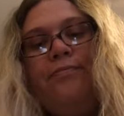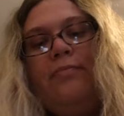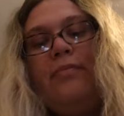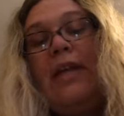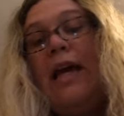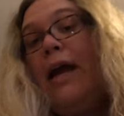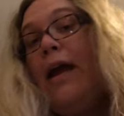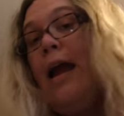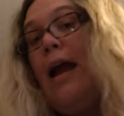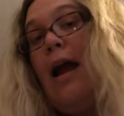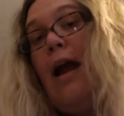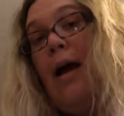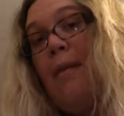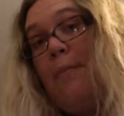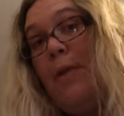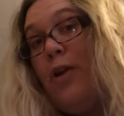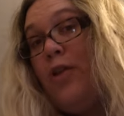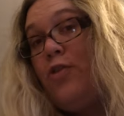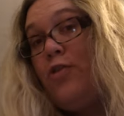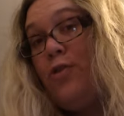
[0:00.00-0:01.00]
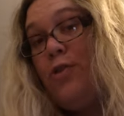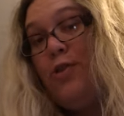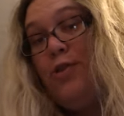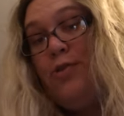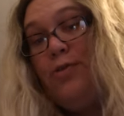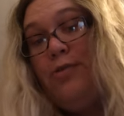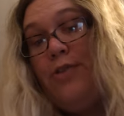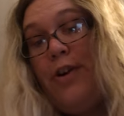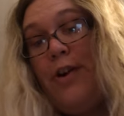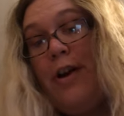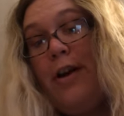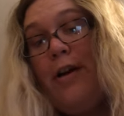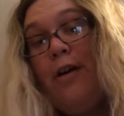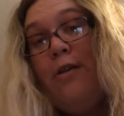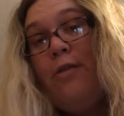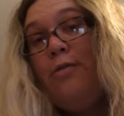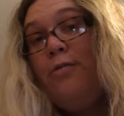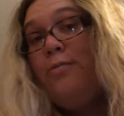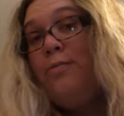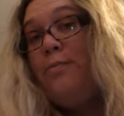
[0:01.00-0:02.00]
Okay, I'm gonna show you right
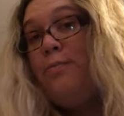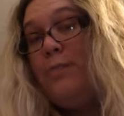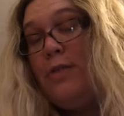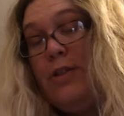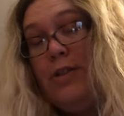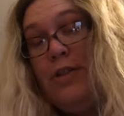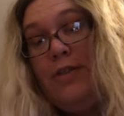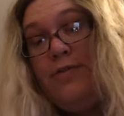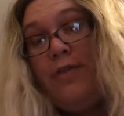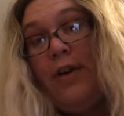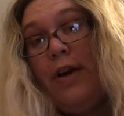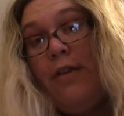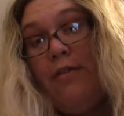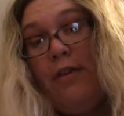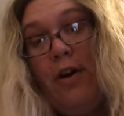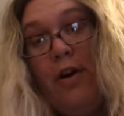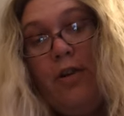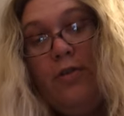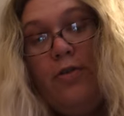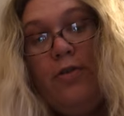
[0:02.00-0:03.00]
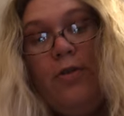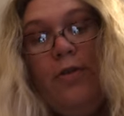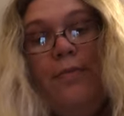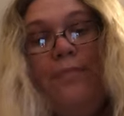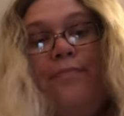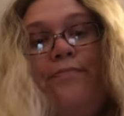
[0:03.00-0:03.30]
now. This is very rare also.